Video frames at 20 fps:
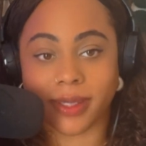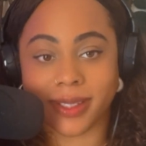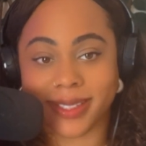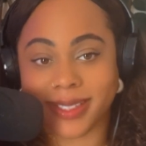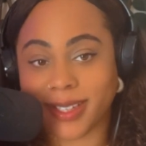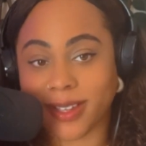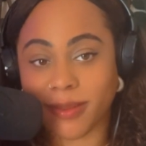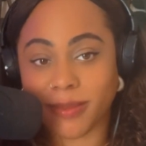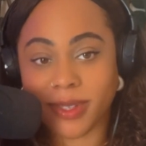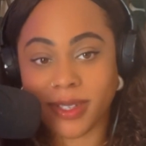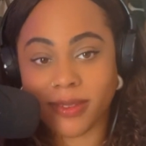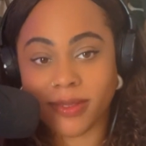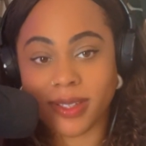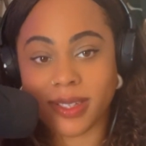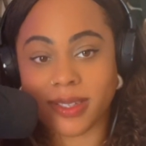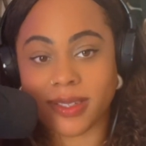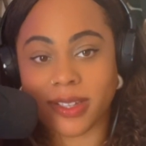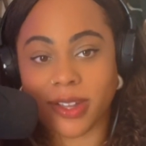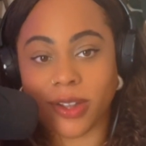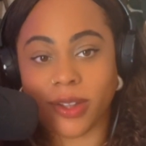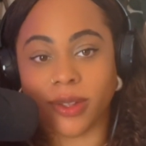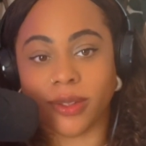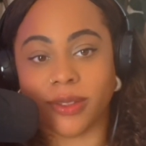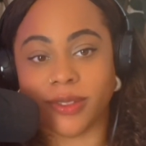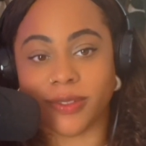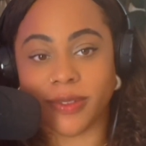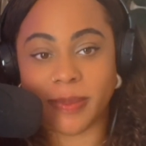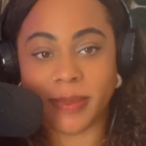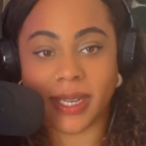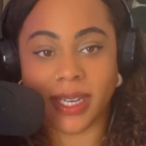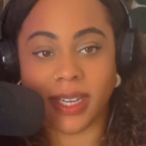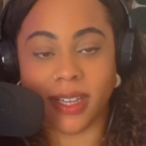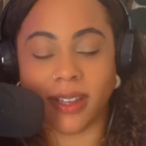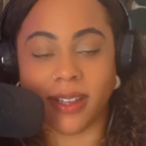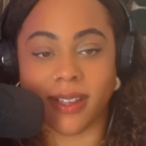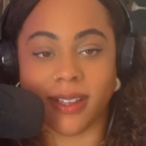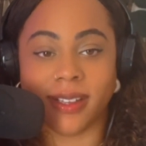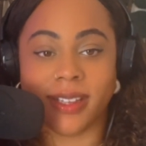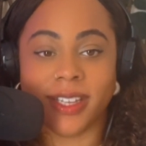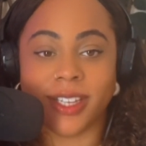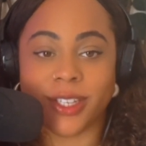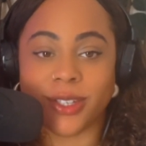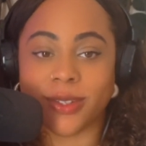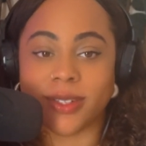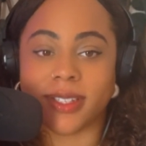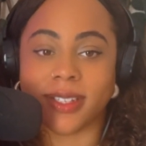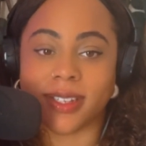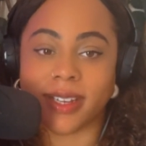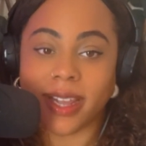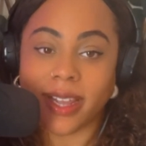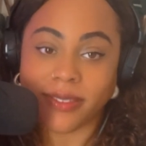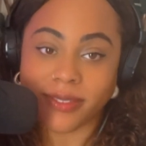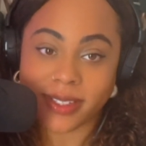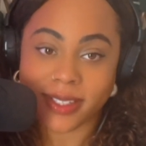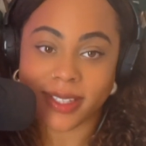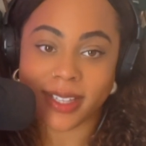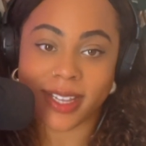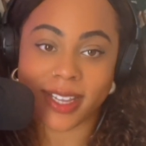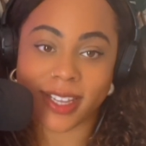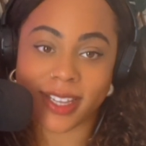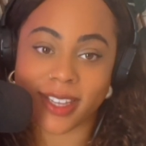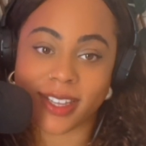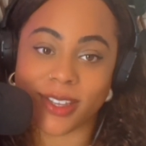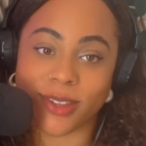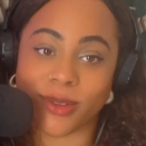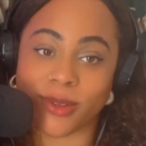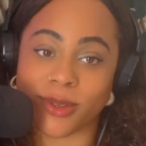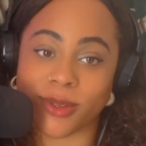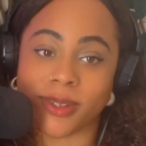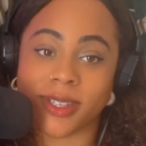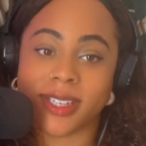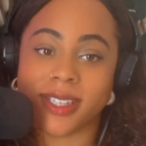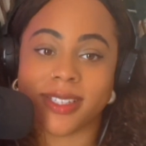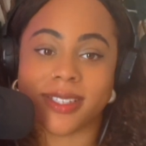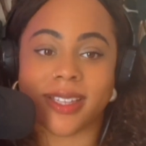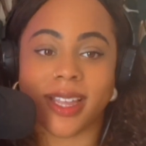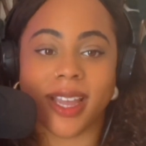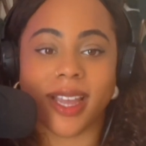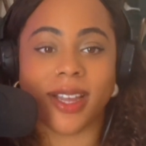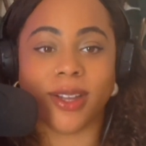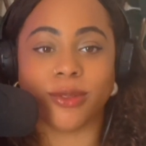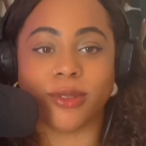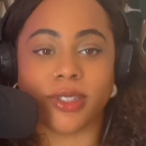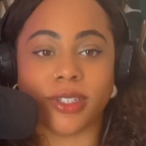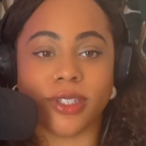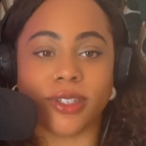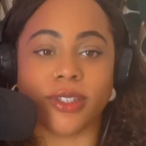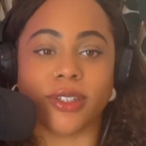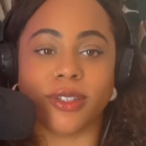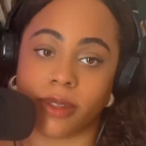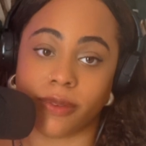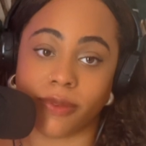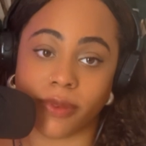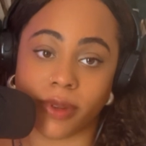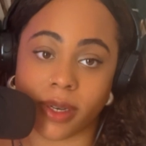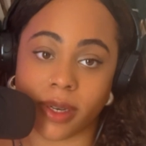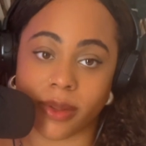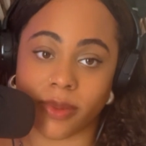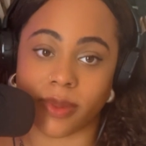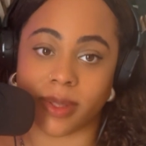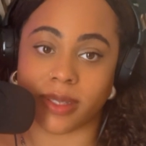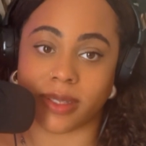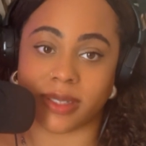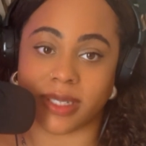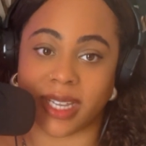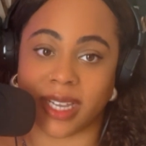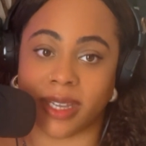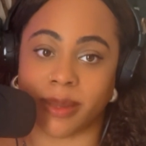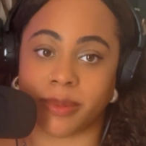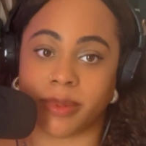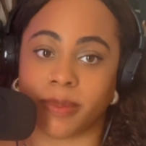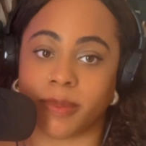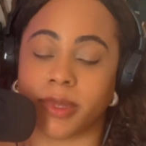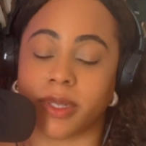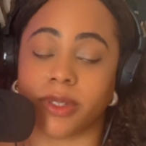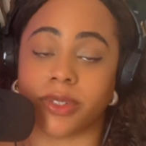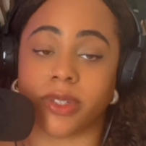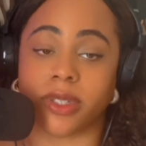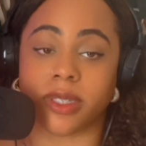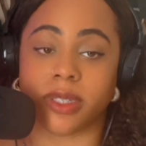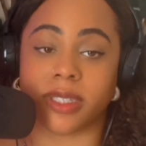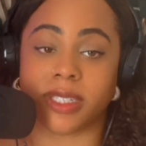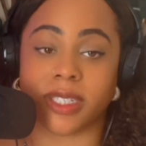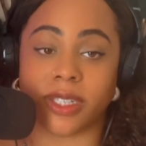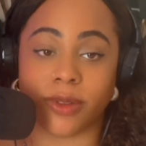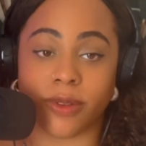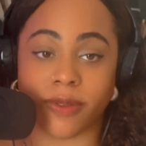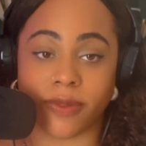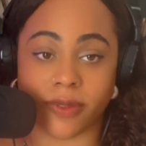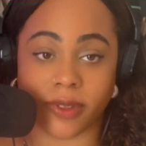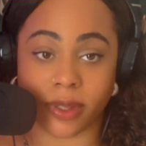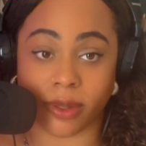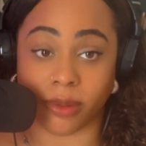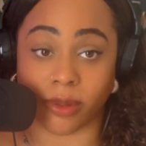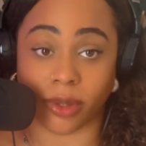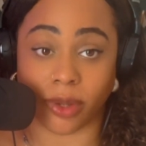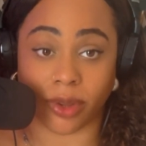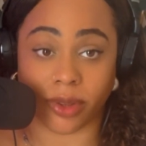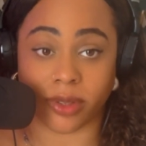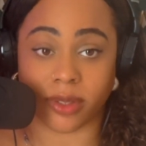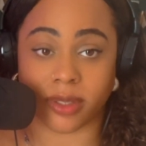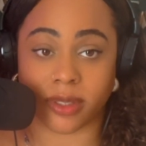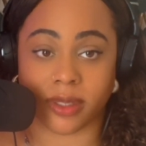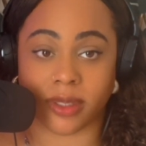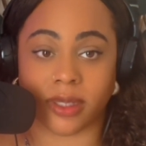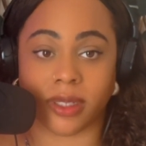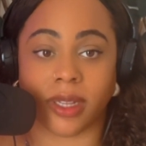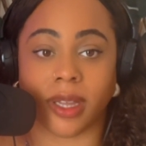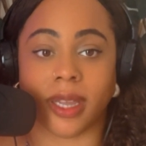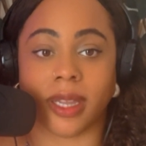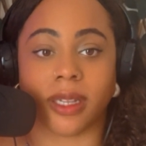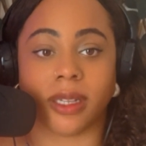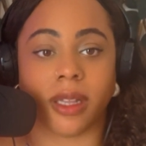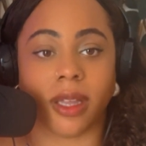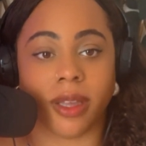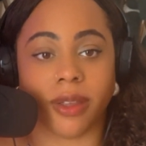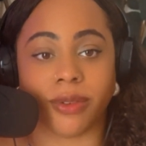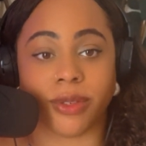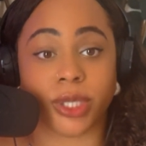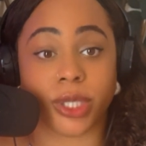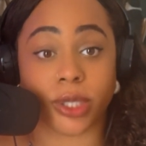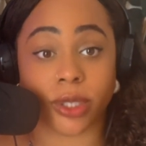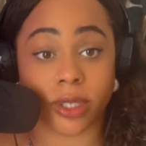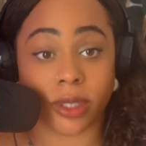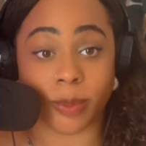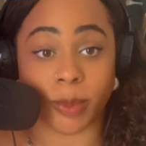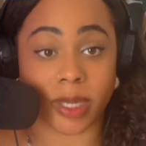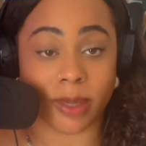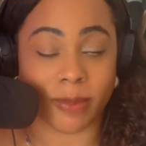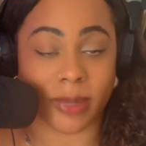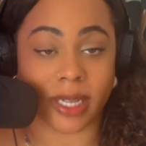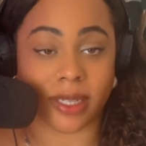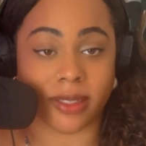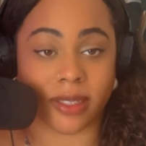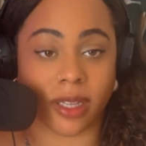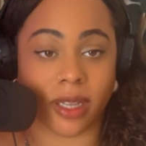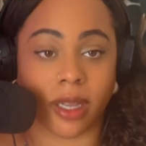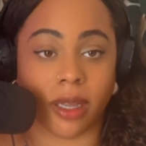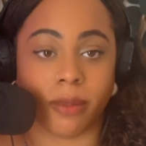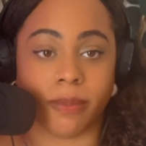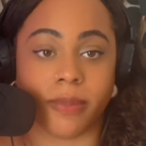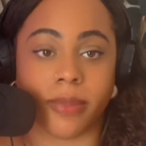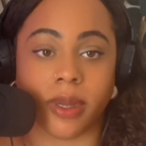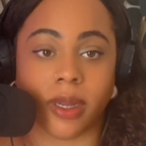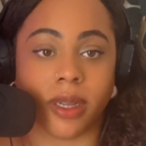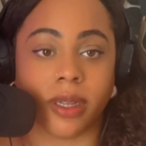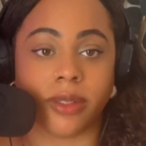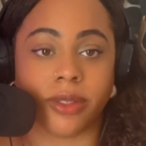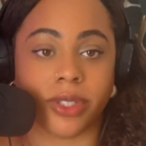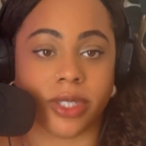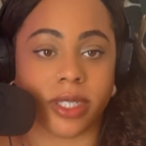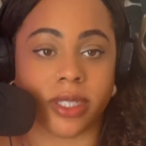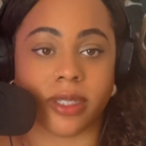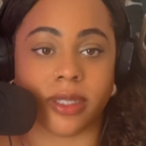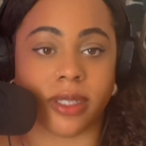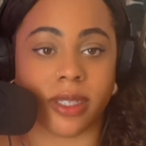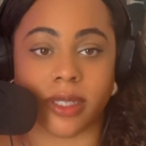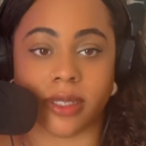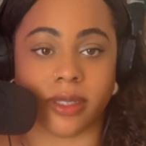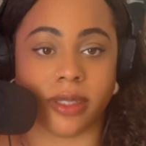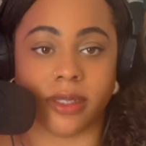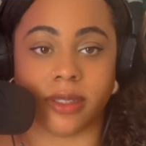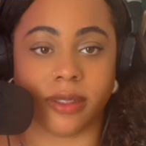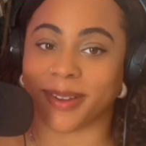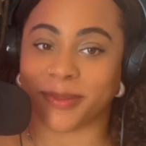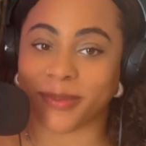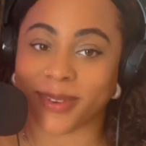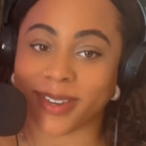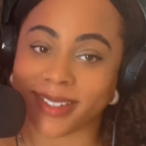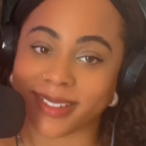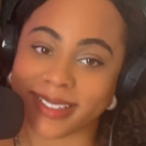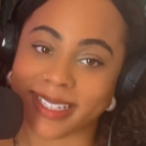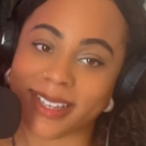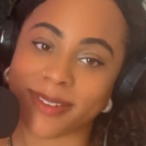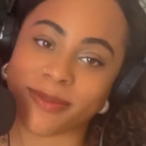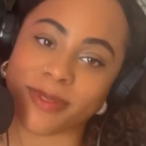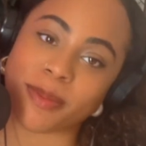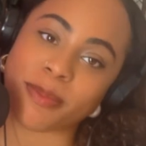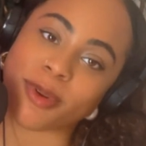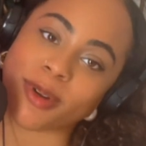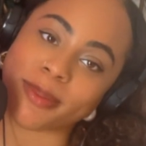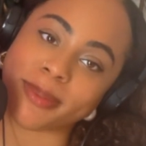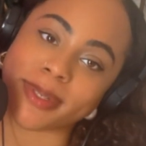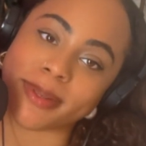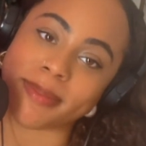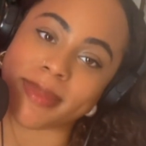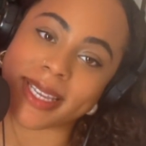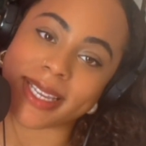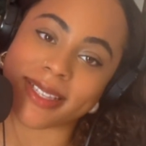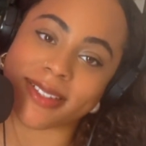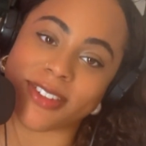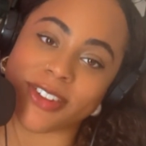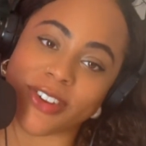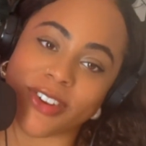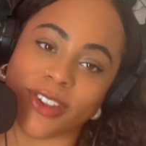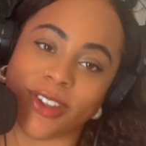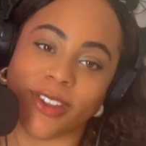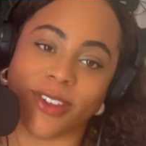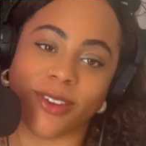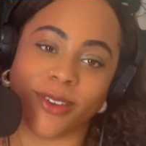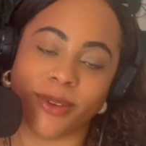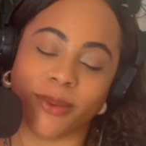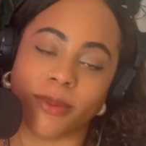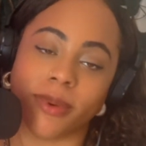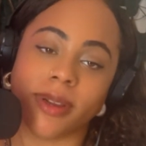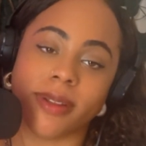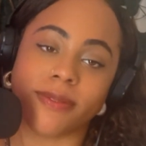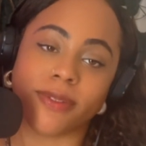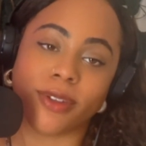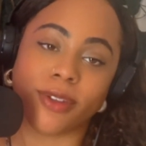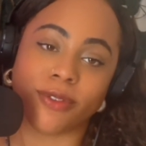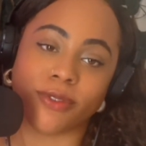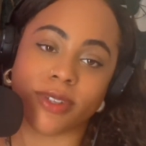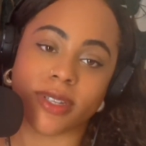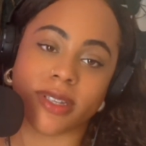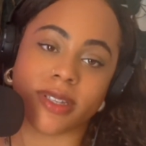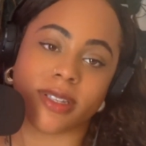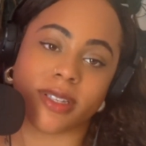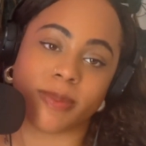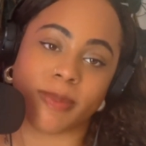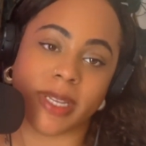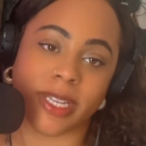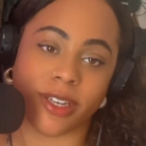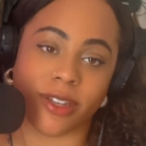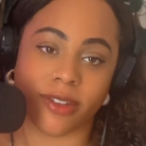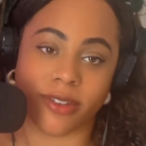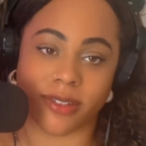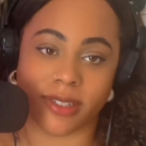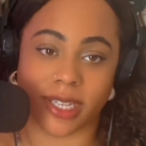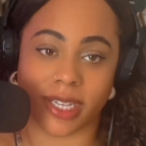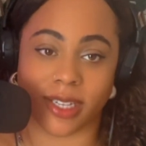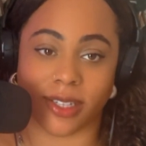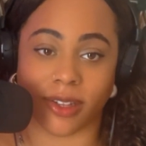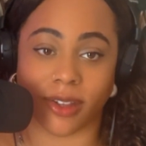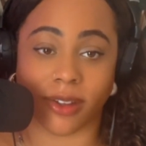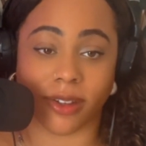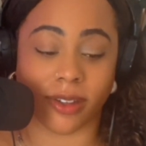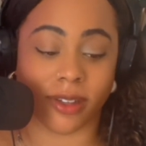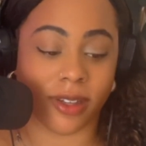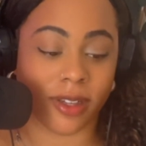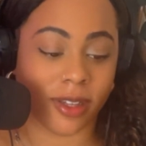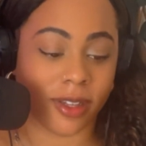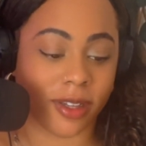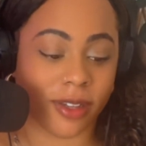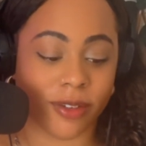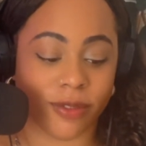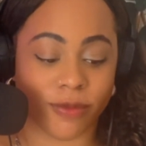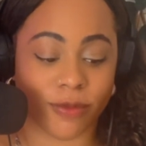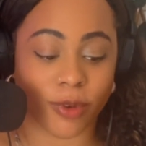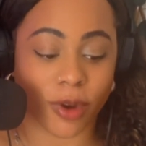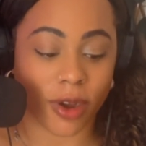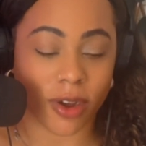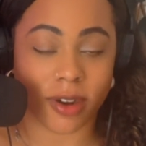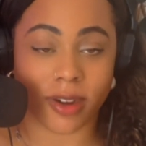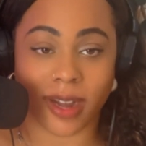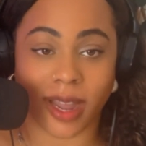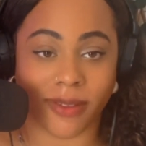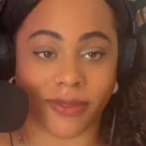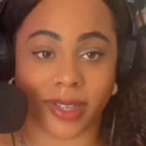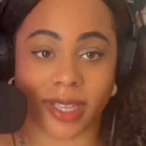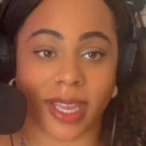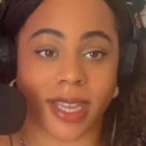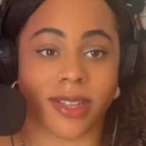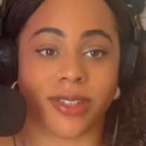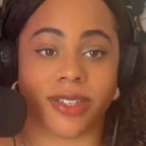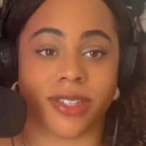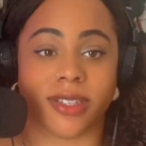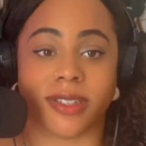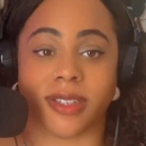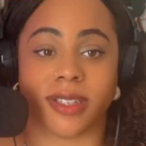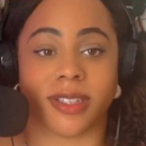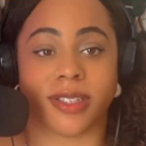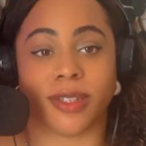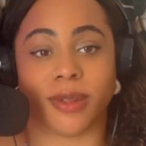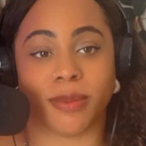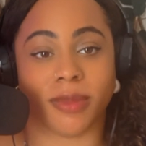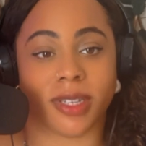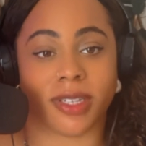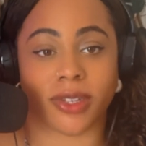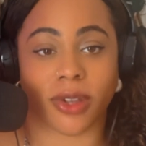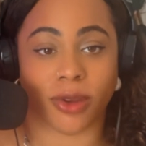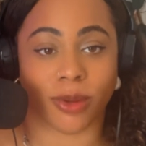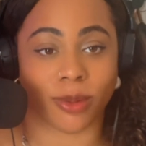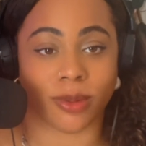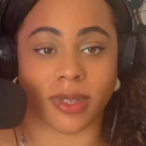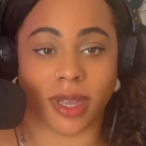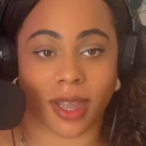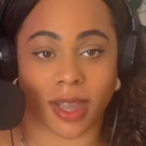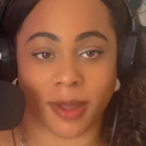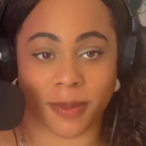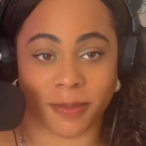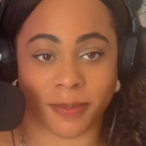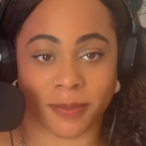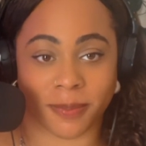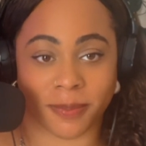Tell me if this sounds familiar. You did everything you set out to do. You followed the steps, but just still feel lost, like life should be better, but just isn't. What if the problem isn't you? What if you've just been using the wrong navigation system this whole time?